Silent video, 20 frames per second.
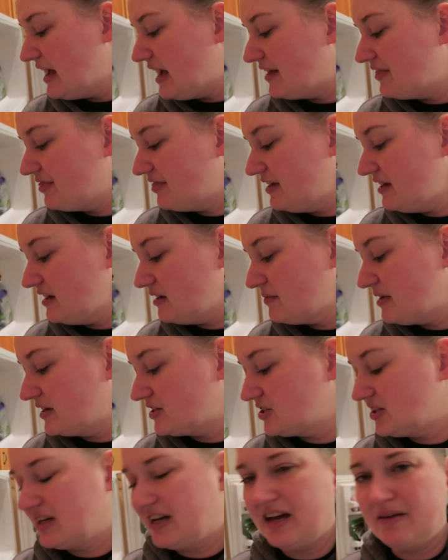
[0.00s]
I think I'm
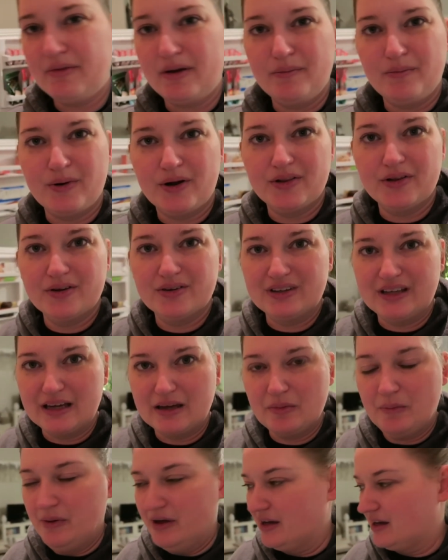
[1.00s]
actually gonna have my brother
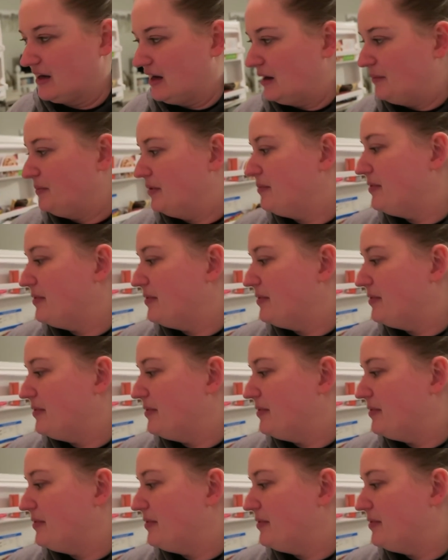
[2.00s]
like pick up